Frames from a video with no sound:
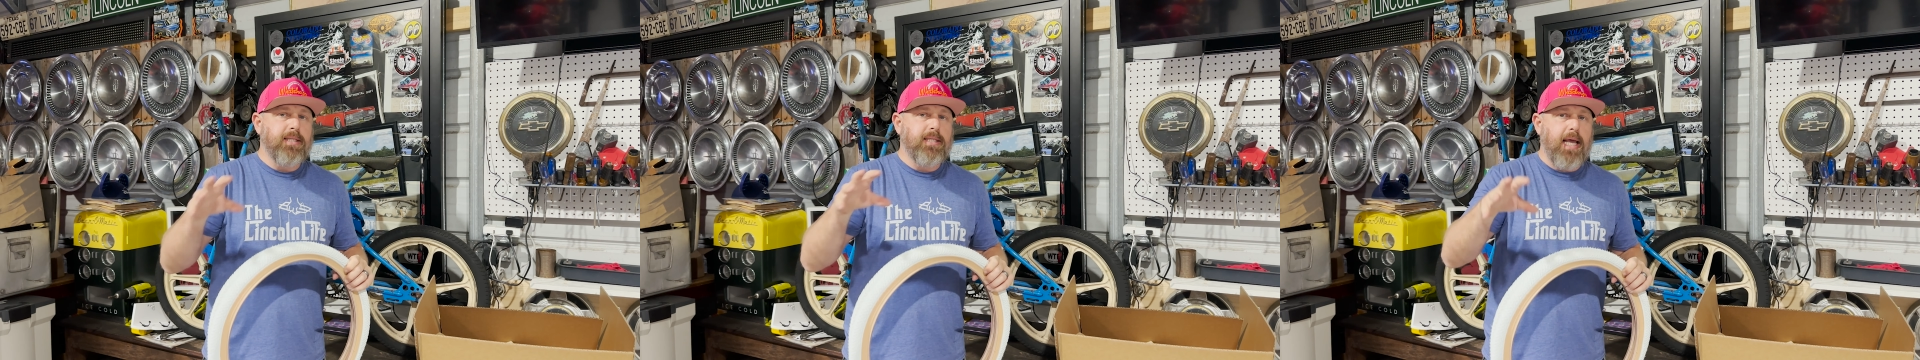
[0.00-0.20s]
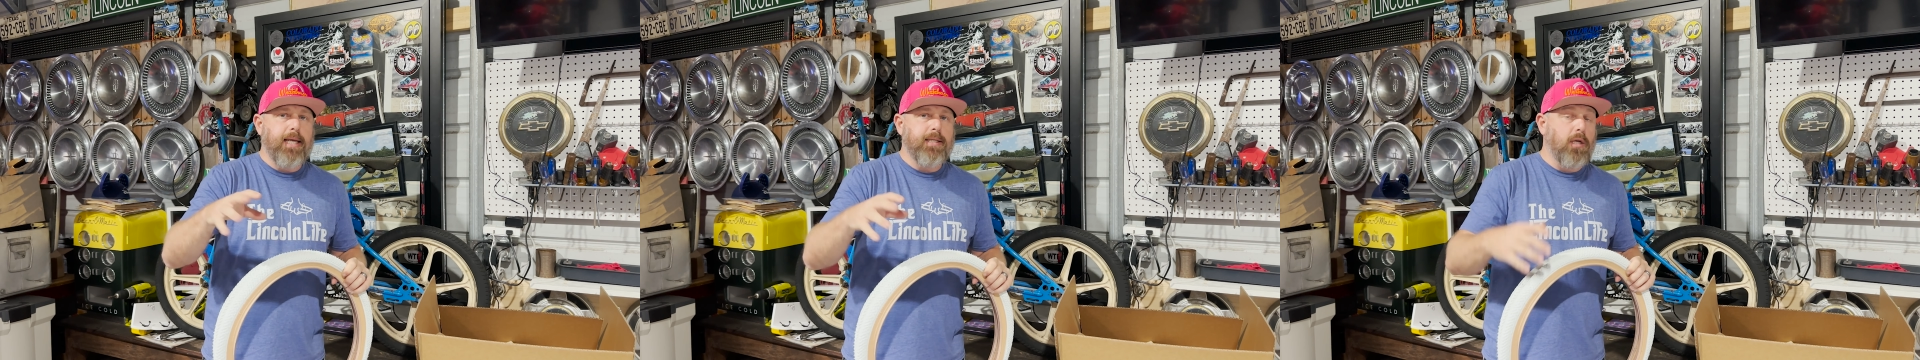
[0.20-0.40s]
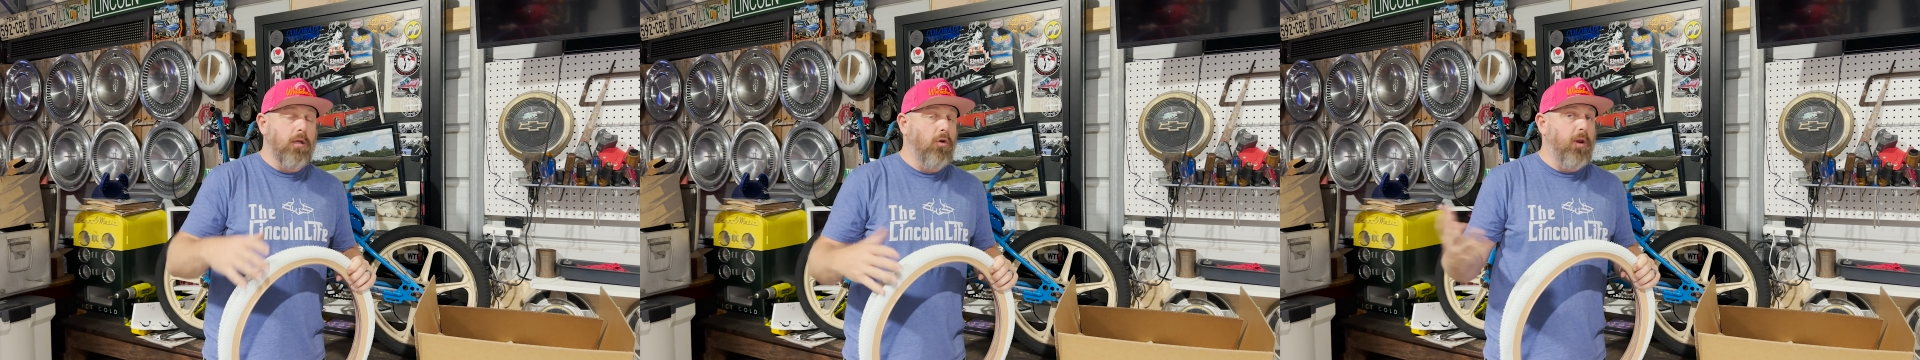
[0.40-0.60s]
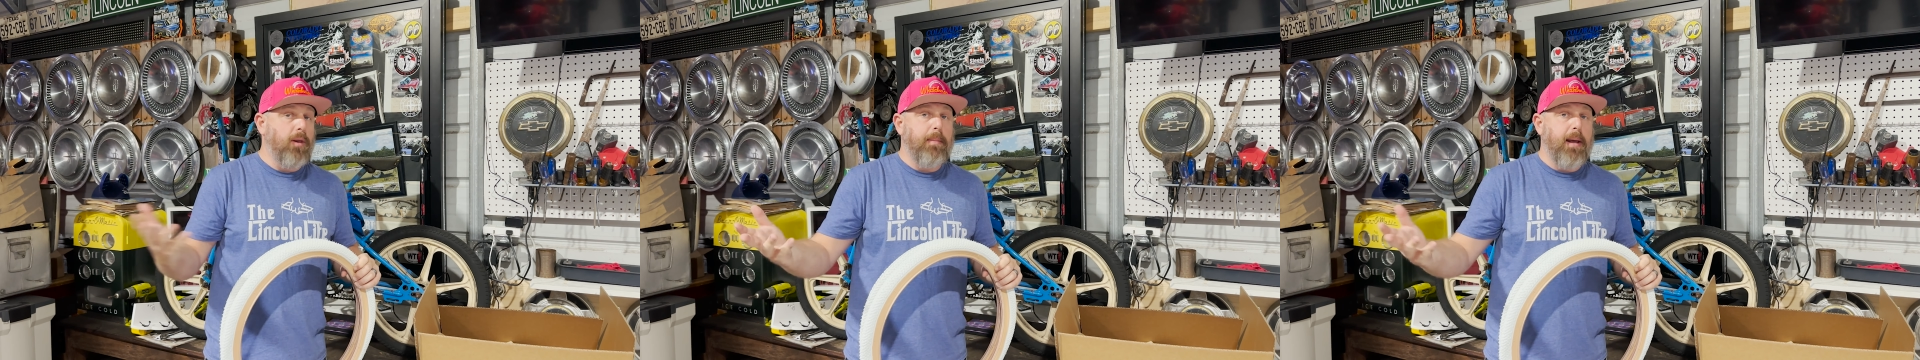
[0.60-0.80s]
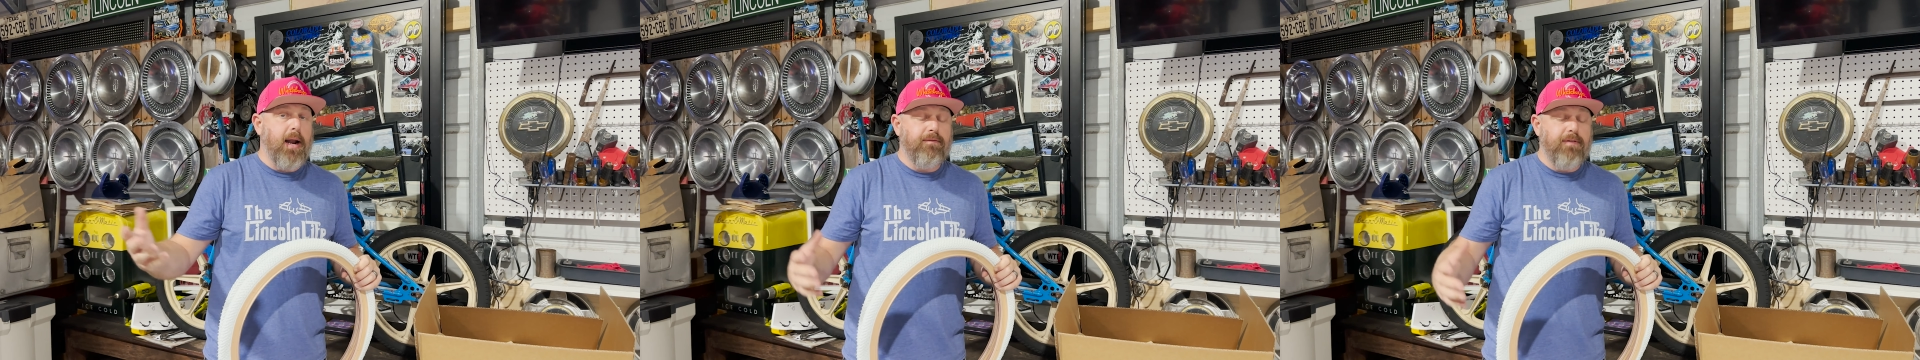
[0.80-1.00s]
days, including
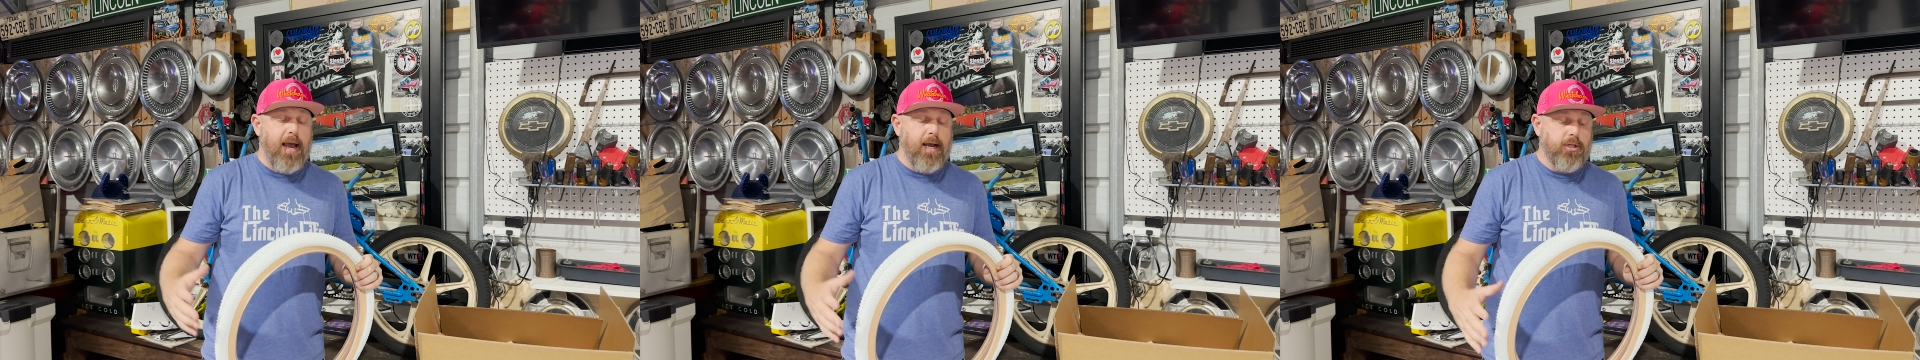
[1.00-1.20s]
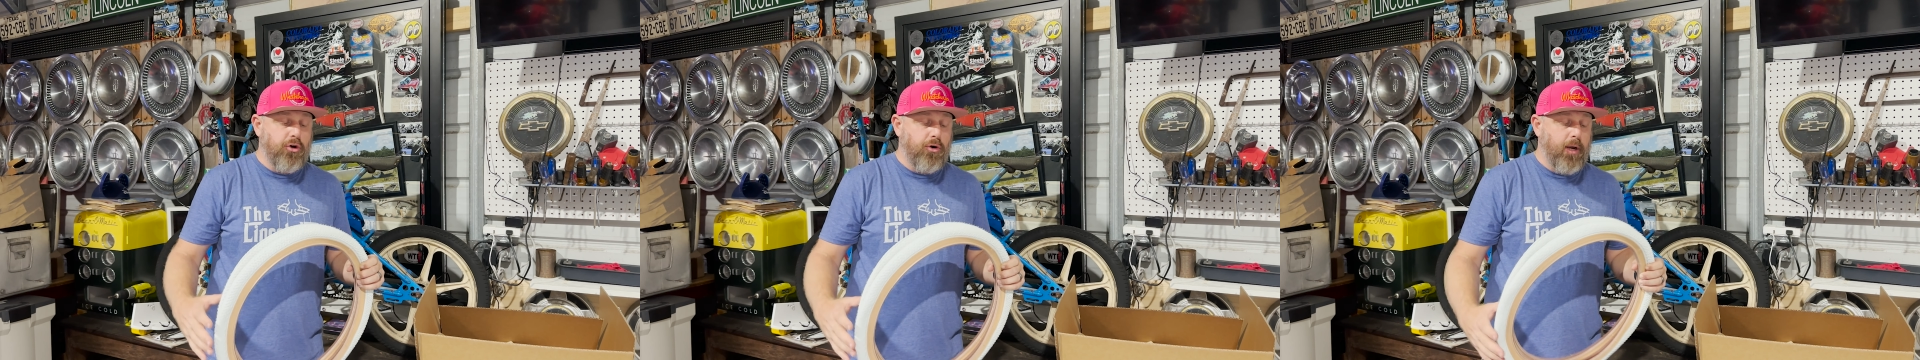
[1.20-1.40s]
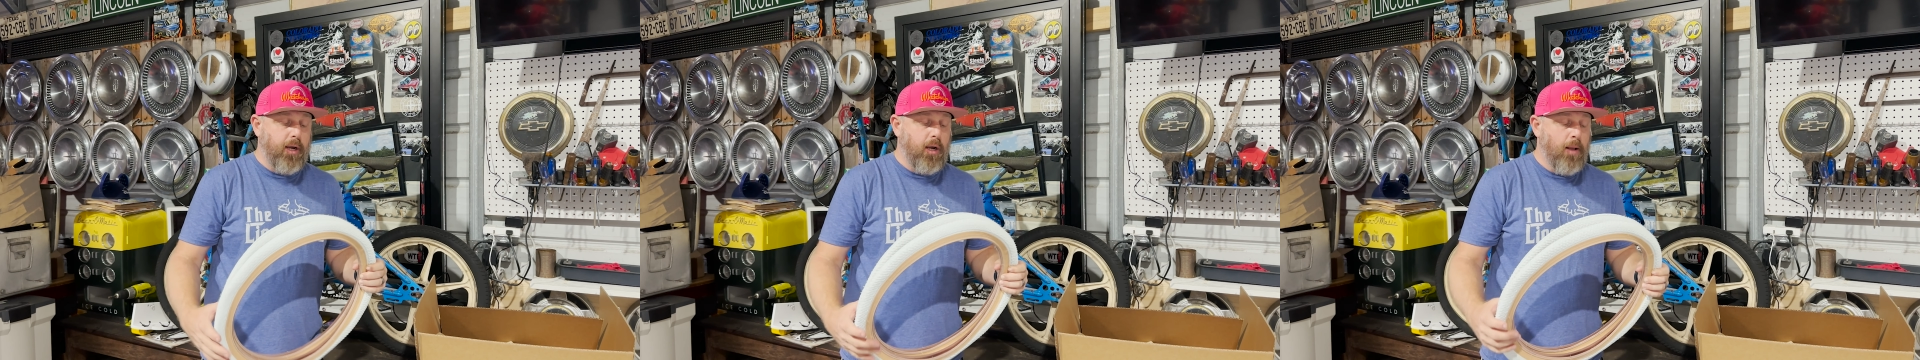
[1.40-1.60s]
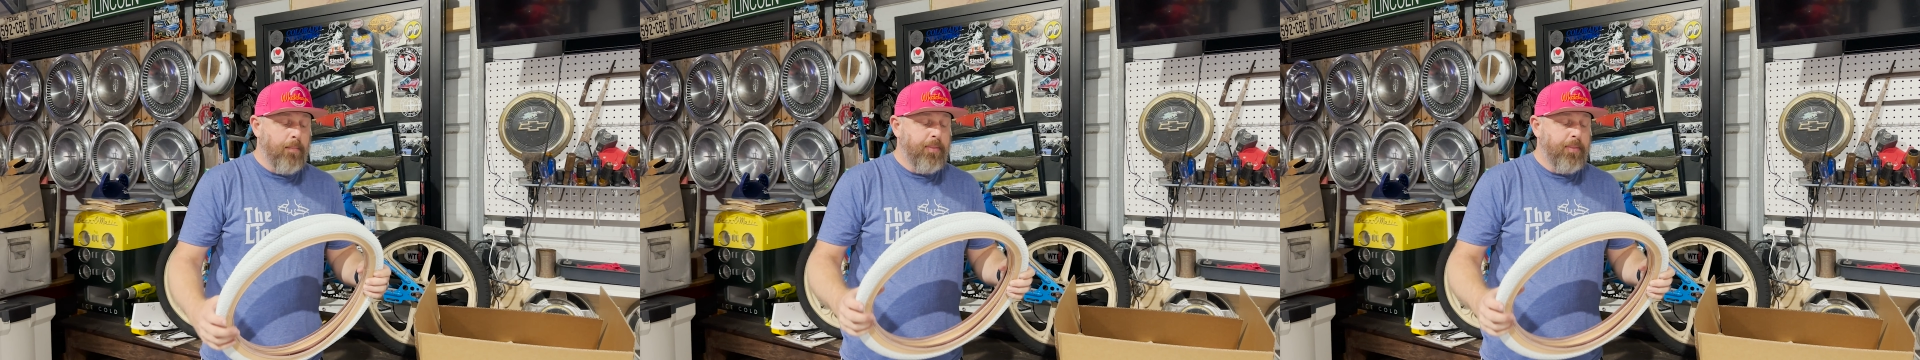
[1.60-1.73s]
manufacturing.